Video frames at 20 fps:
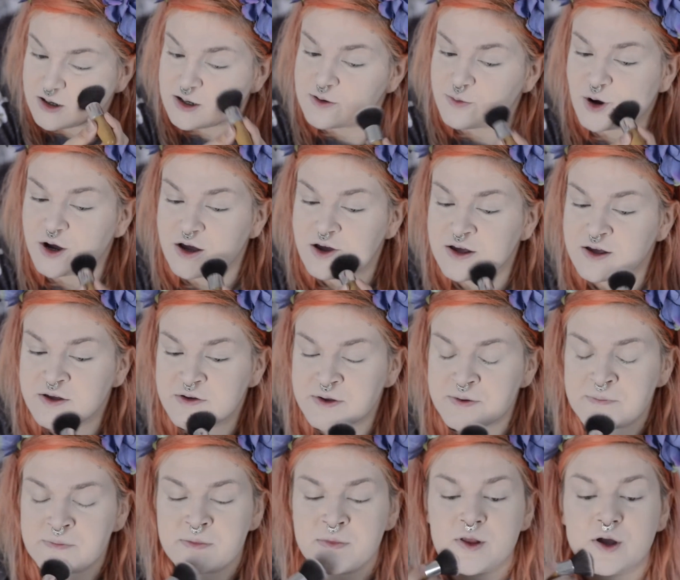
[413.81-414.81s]
or anywhere.
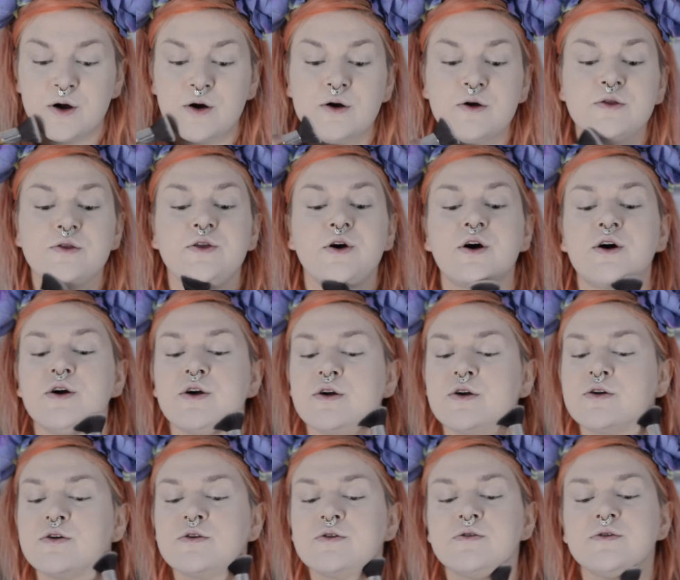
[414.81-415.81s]

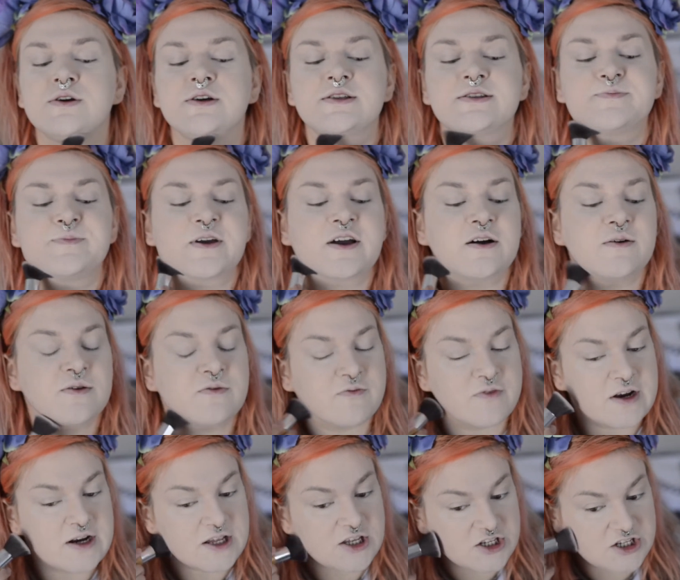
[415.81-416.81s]
Although it's becoming
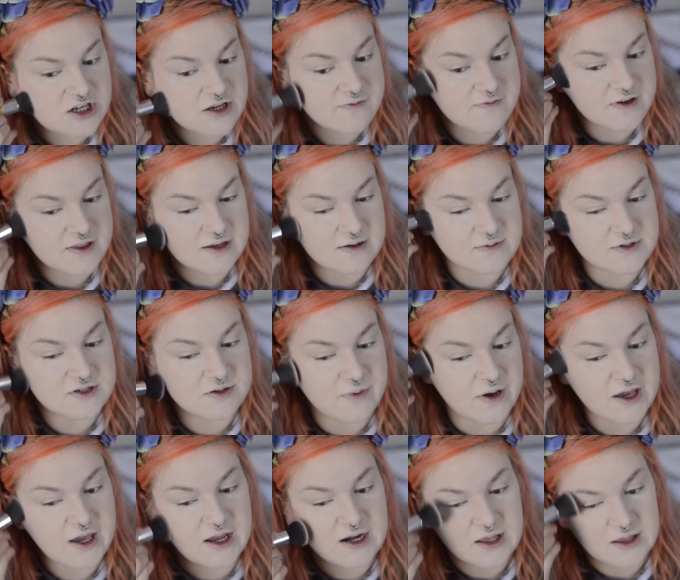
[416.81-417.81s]
really cheap for them to
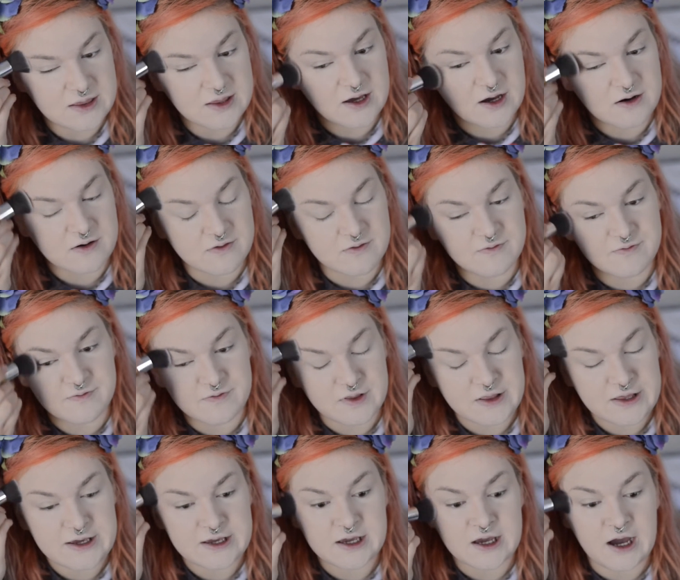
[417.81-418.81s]
make anything out of
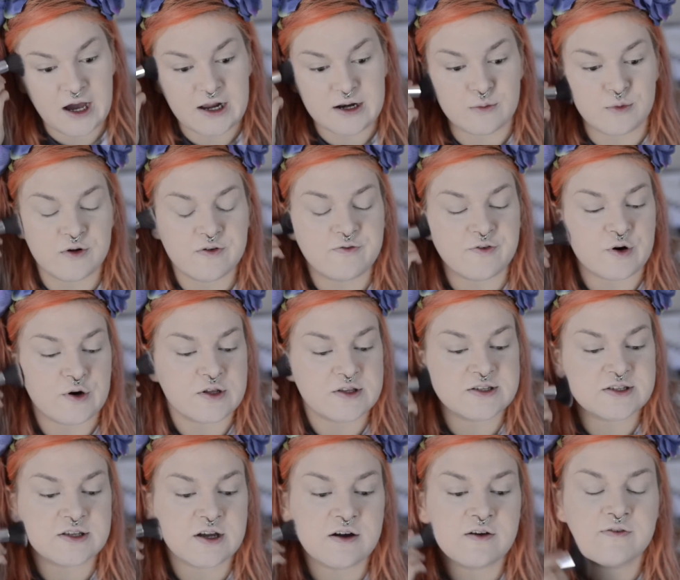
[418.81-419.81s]
like animal fur and
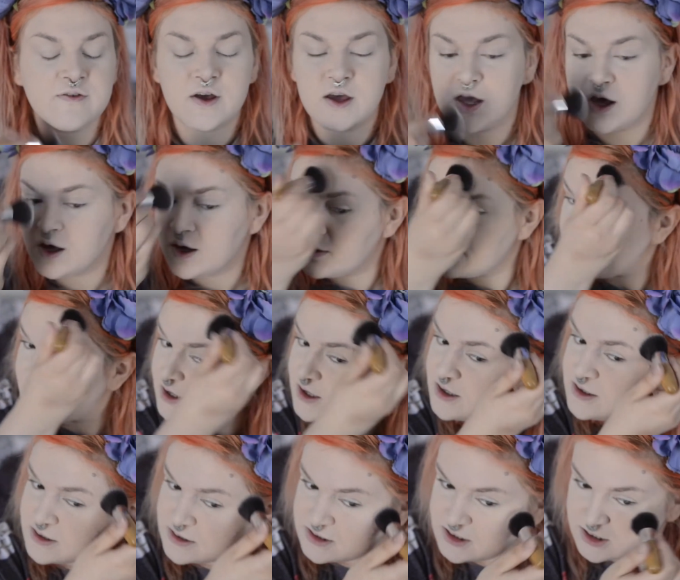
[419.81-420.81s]
stuff,
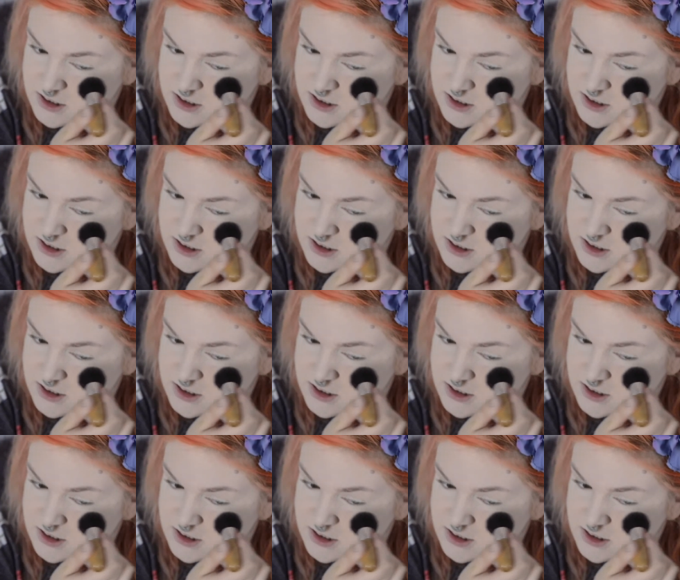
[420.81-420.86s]
because